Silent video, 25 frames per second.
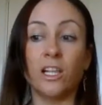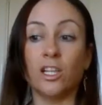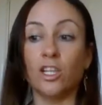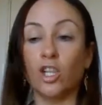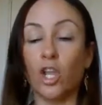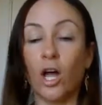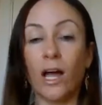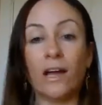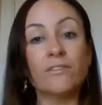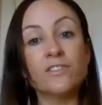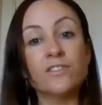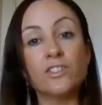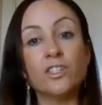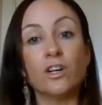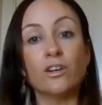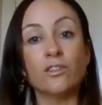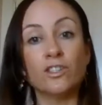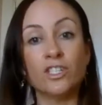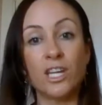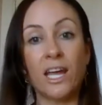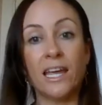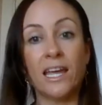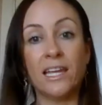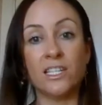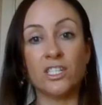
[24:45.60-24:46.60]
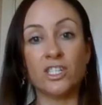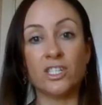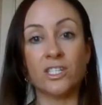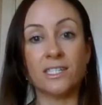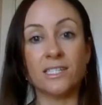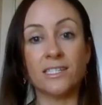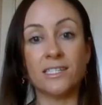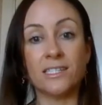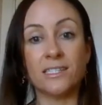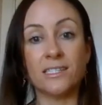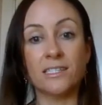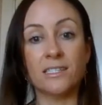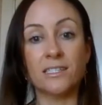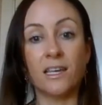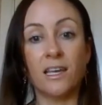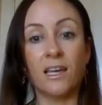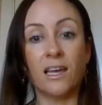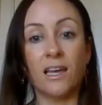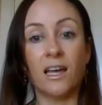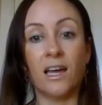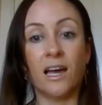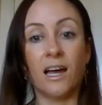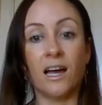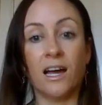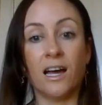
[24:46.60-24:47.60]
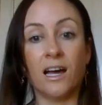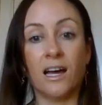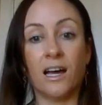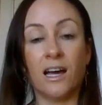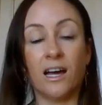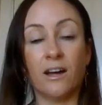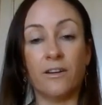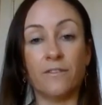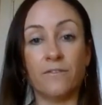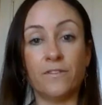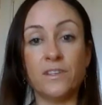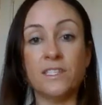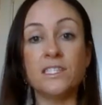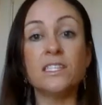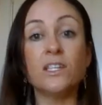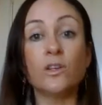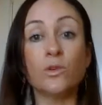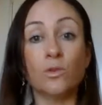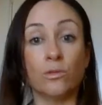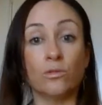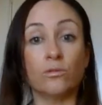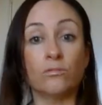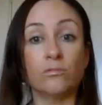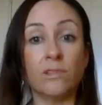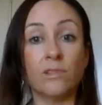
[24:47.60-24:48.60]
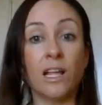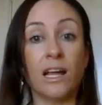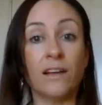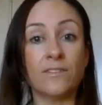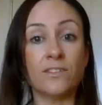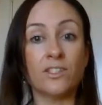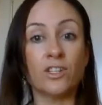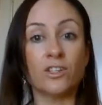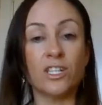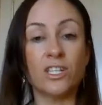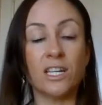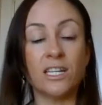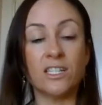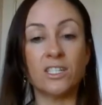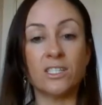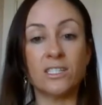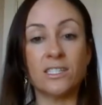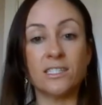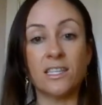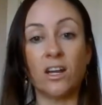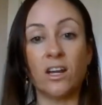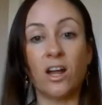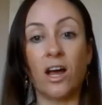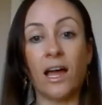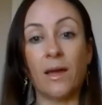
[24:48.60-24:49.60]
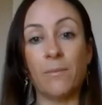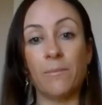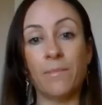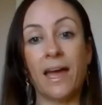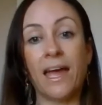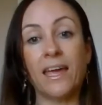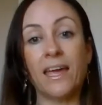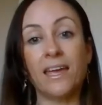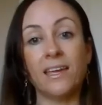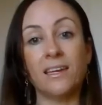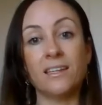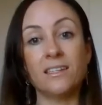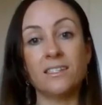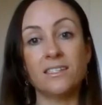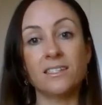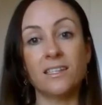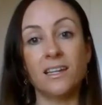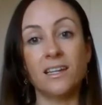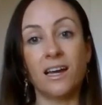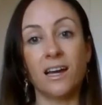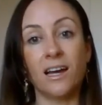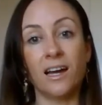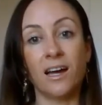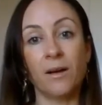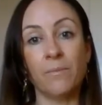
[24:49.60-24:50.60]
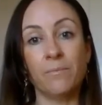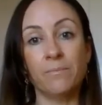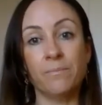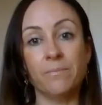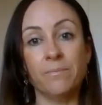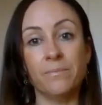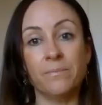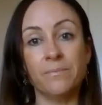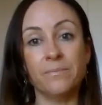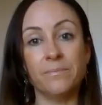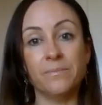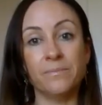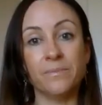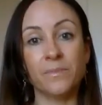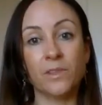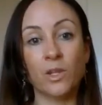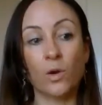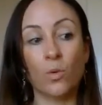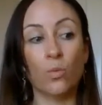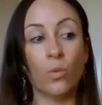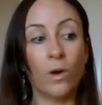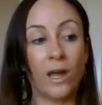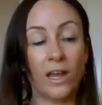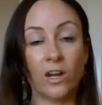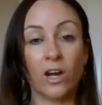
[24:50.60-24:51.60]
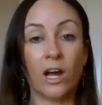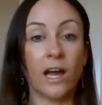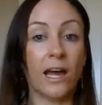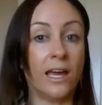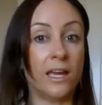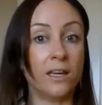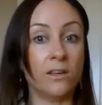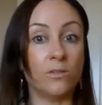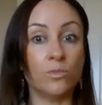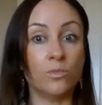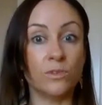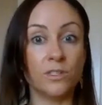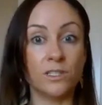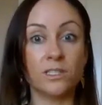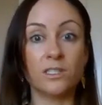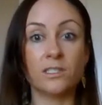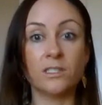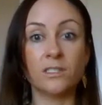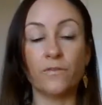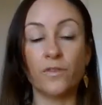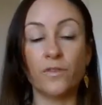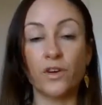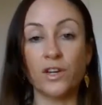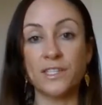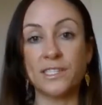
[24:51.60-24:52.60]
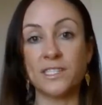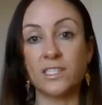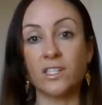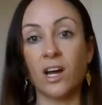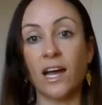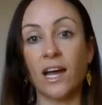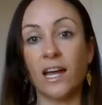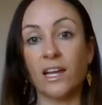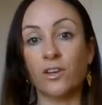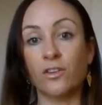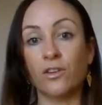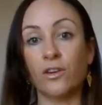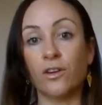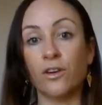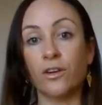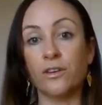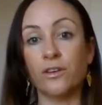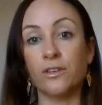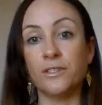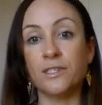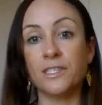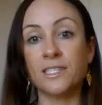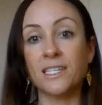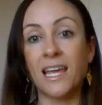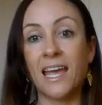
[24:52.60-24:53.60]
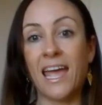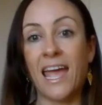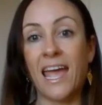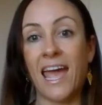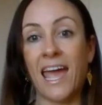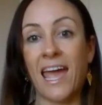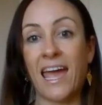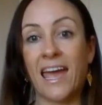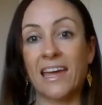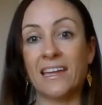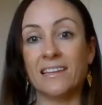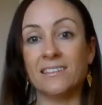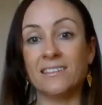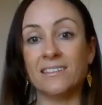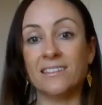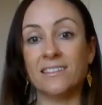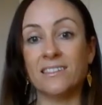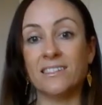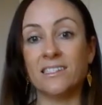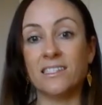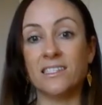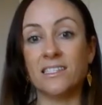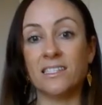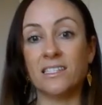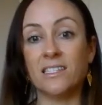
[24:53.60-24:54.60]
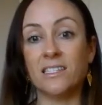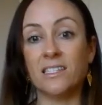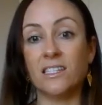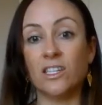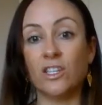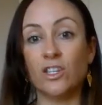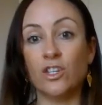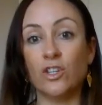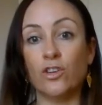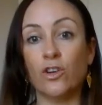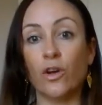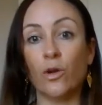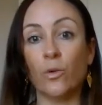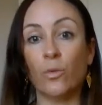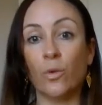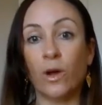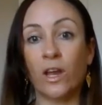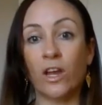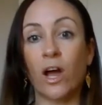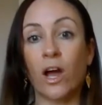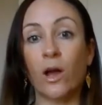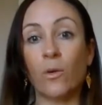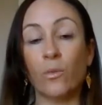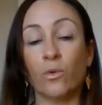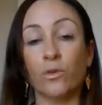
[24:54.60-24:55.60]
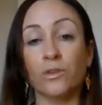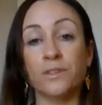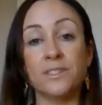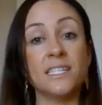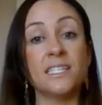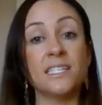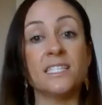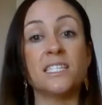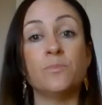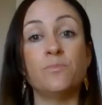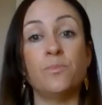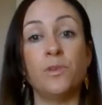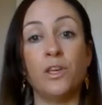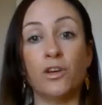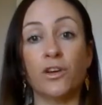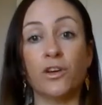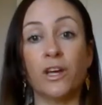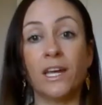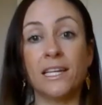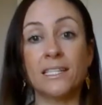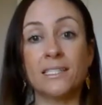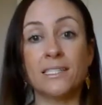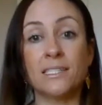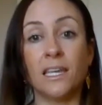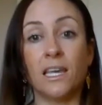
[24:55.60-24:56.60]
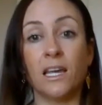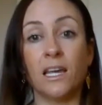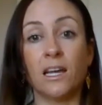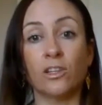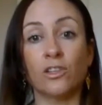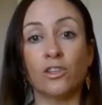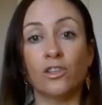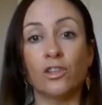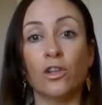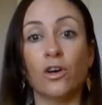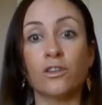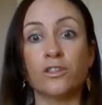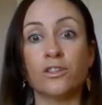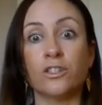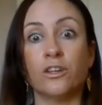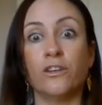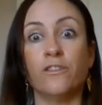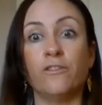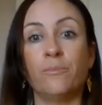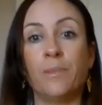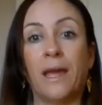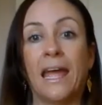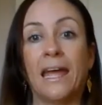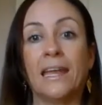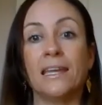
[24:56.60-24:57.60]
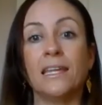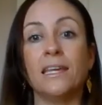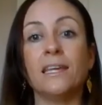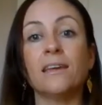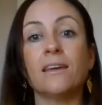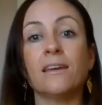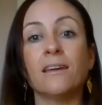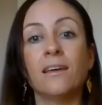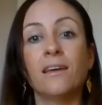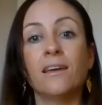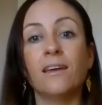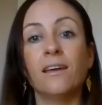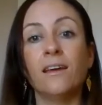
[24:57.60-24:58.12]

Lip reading: lifestyle changes, physical lifestyle changes that I made when I was first diagnosed, and when I was experiencing a lot of panic,